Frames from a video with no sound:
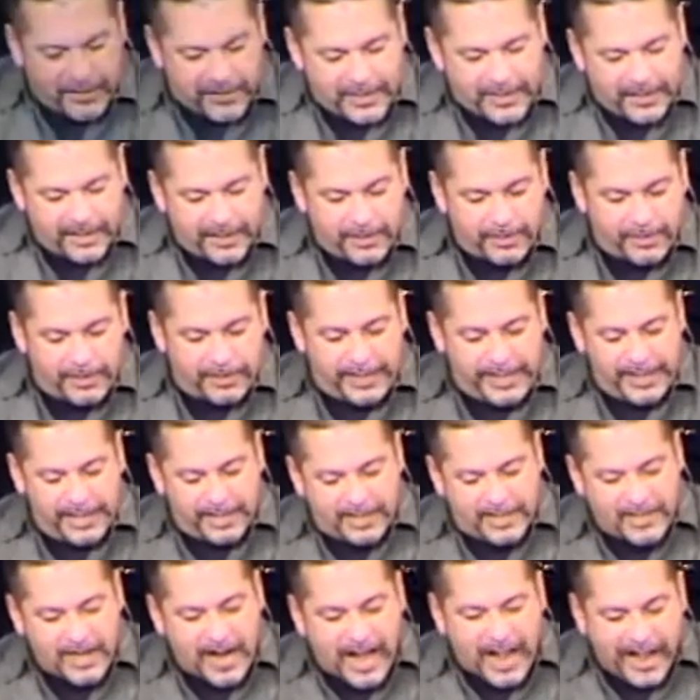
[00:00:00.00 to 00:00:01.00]
sin entered the
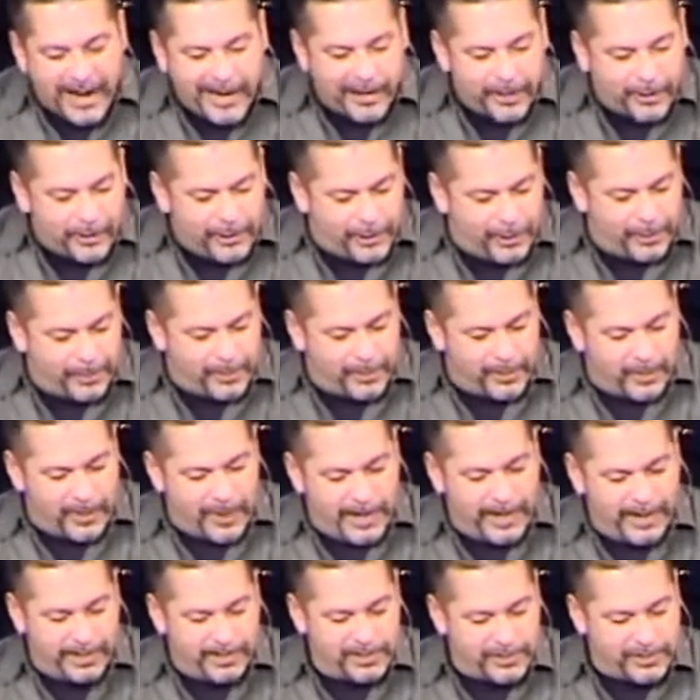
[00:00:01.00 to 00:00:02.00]
entire human
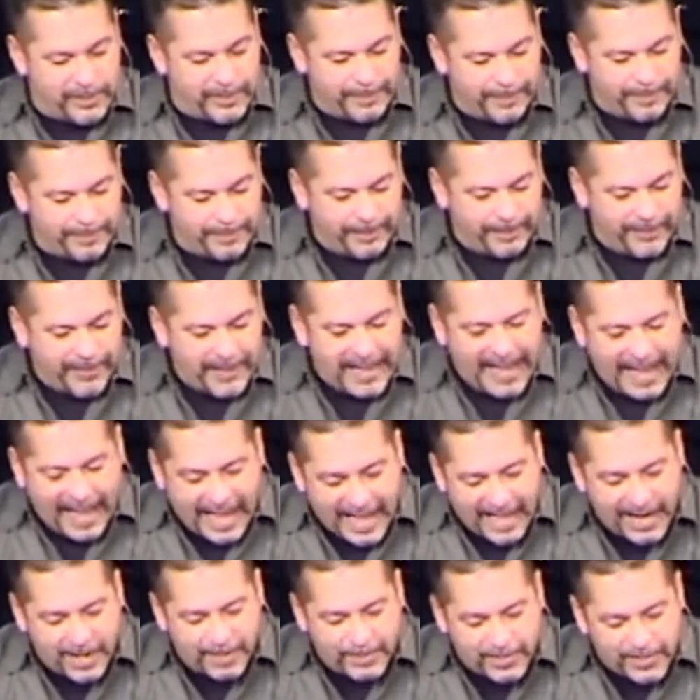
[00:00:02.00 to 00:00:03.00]
race.
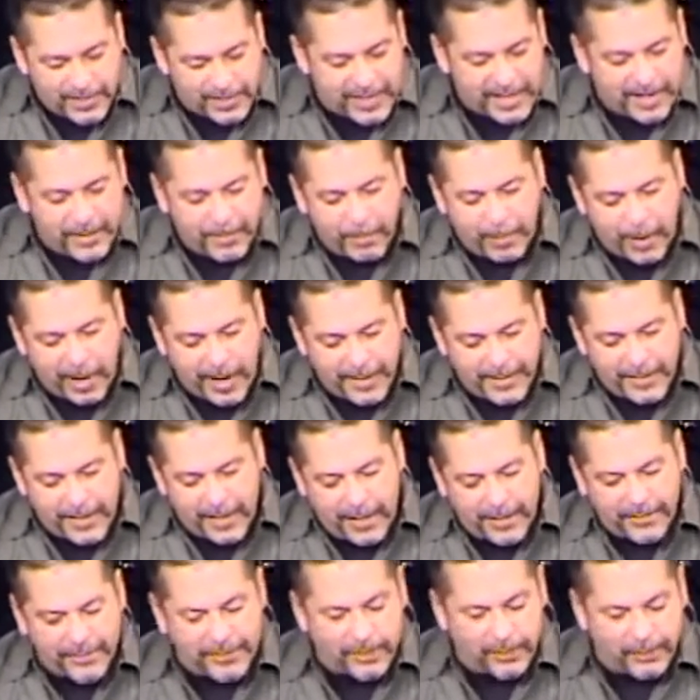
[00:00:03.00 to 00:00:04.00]
Adam's sin brought
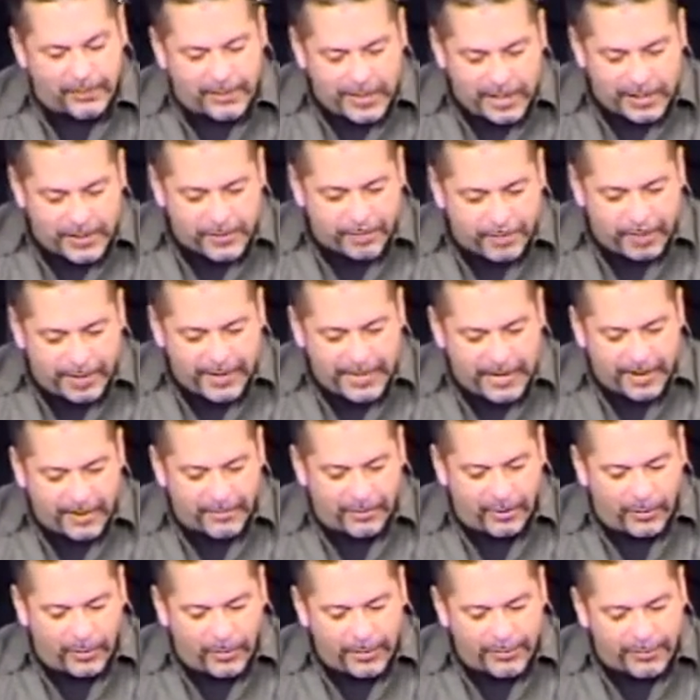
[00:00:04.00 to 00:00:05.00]
death, so death spread to
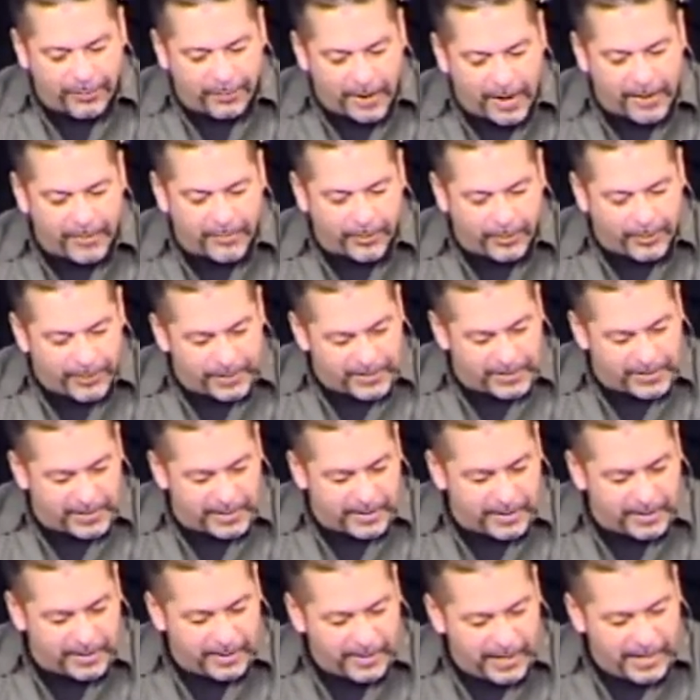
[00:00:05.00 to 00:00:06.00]
everyone, for everyone
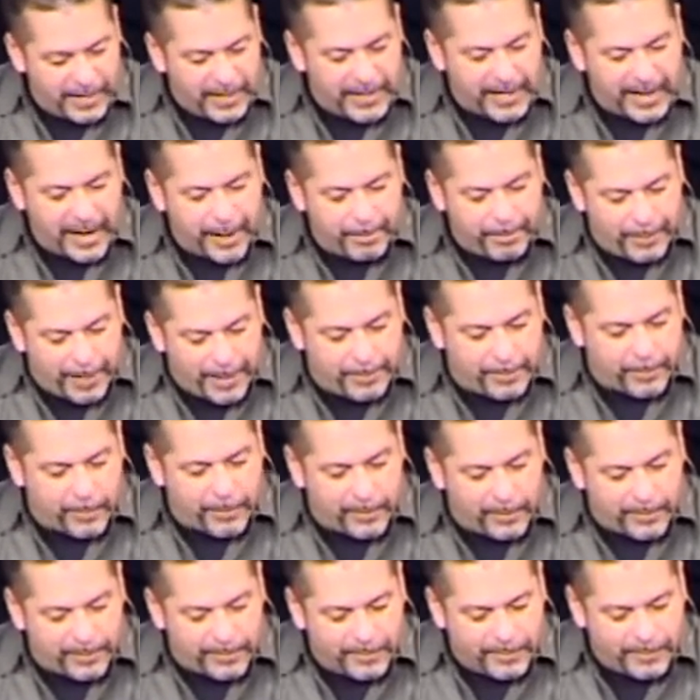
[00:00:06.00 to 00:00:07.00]
sinned. Yet
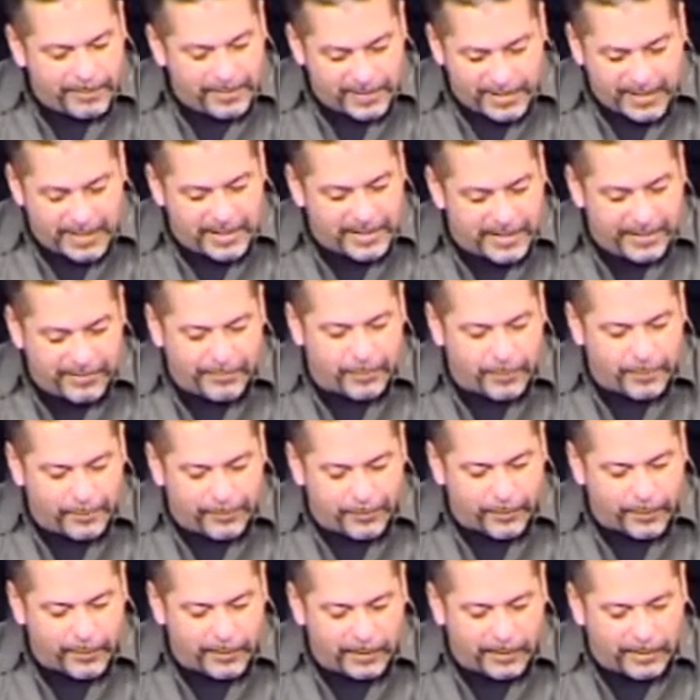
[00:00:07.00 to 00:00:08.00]
people sinned even
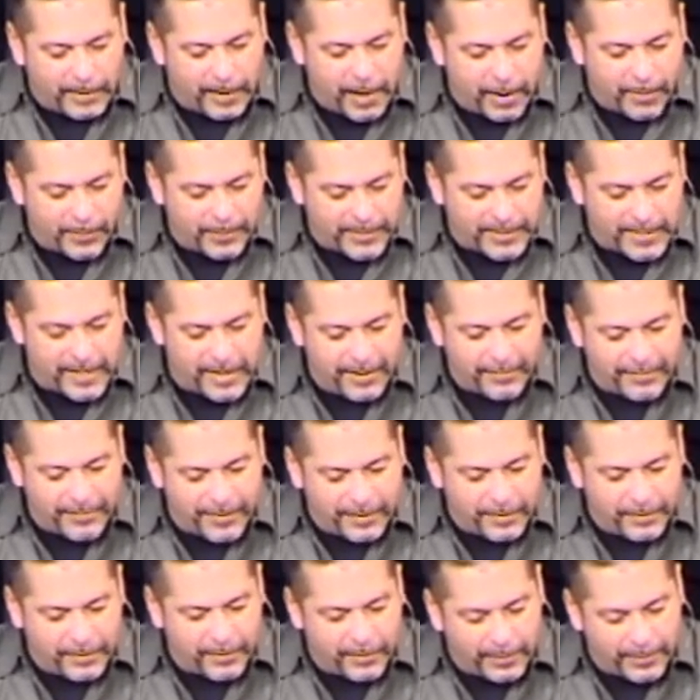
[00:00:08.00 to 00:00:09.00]
before the law was
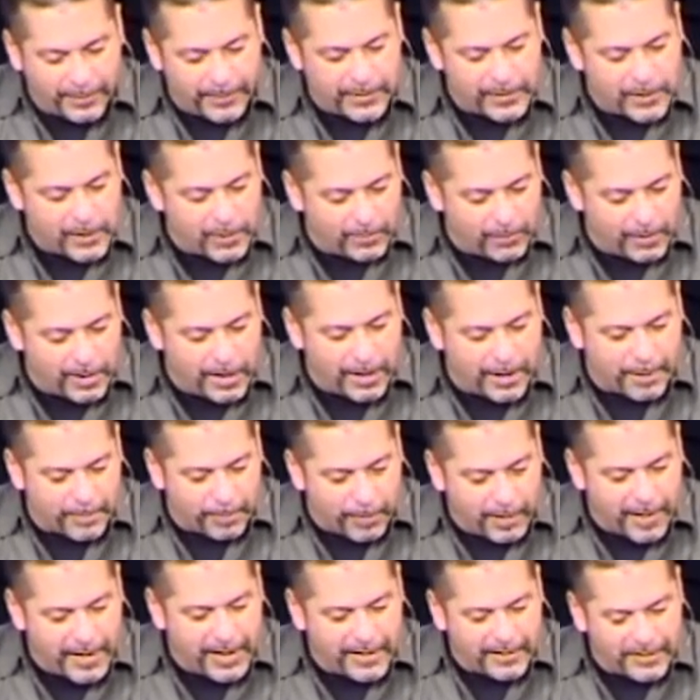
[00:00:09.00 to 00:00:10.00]
given, and though there was no law to
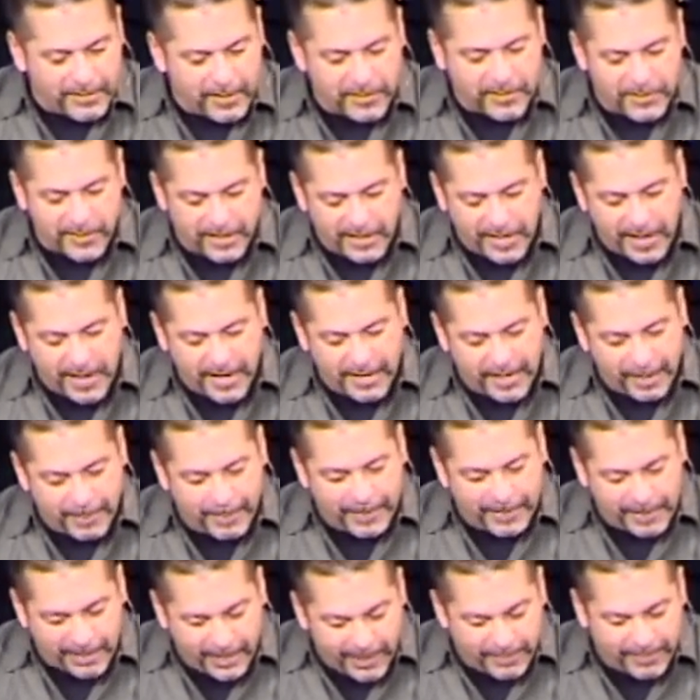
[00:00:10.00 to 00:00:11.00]
break since it had not yet
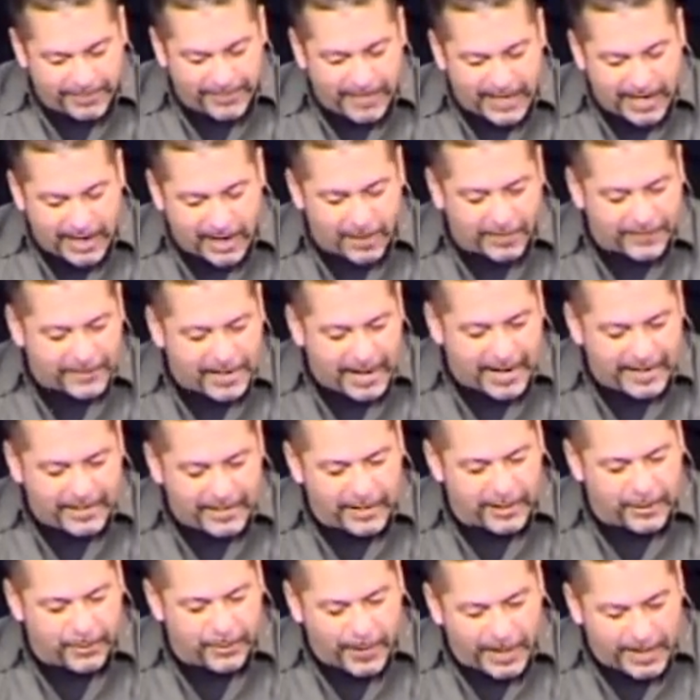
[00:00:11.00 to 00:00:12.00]
been given, they all died
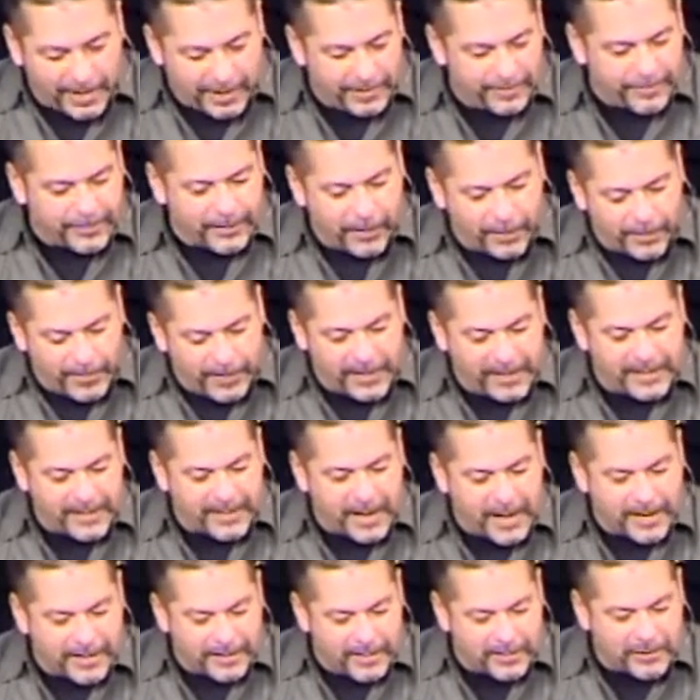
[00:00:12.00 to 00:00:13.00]
anyway, even though they did
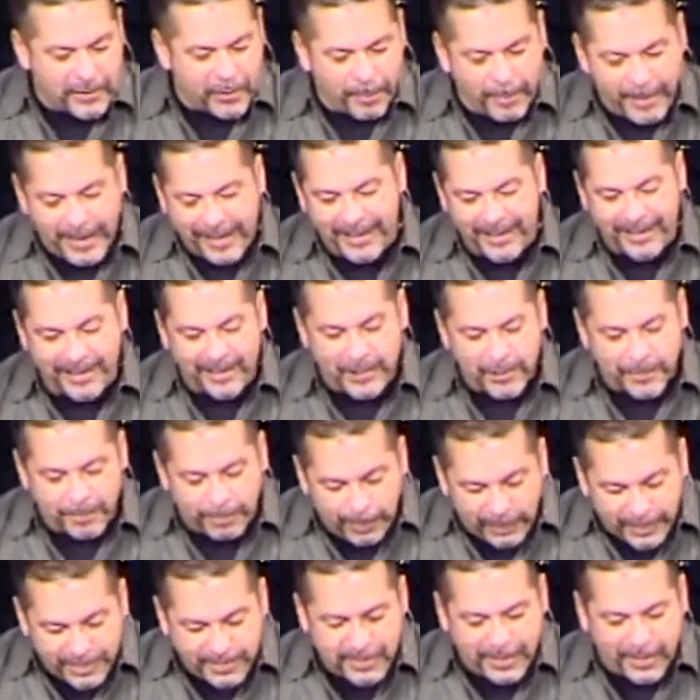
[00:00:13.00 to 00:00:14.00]
not disobey an
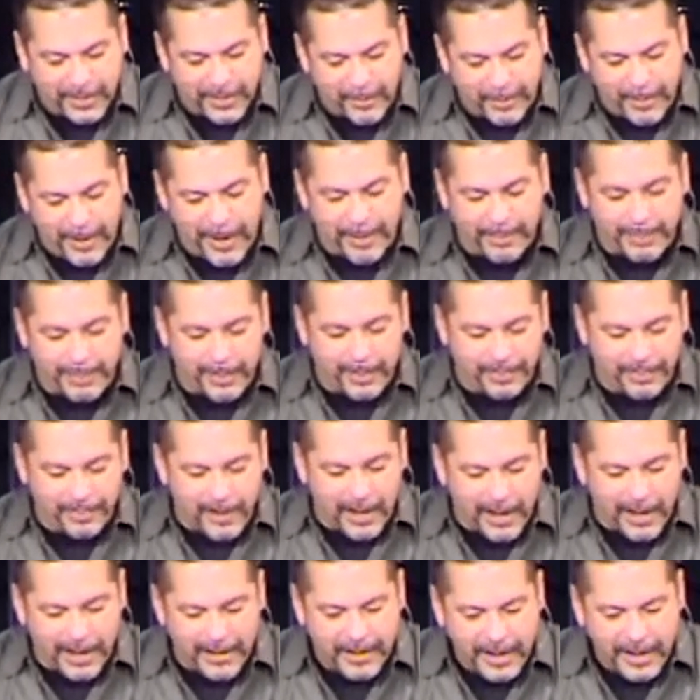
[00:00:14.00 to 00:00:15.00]
explicit commandment of
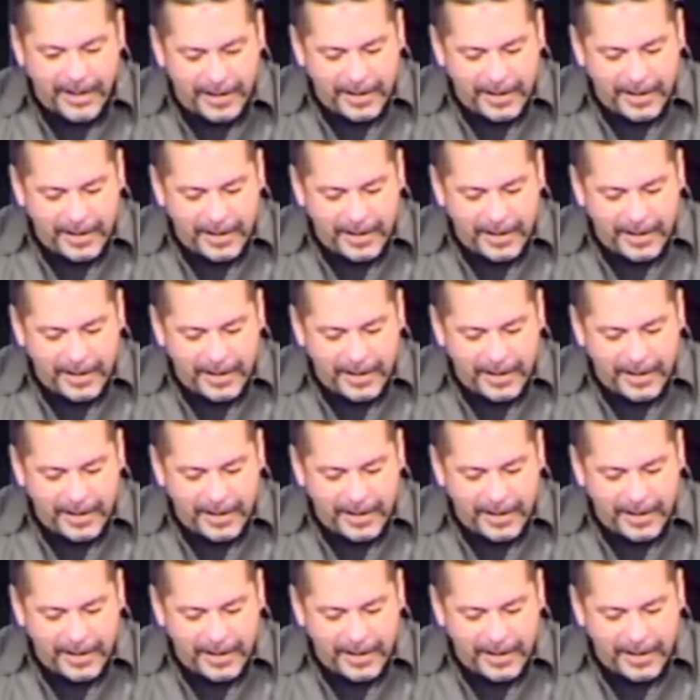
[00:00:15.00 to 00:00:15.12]
God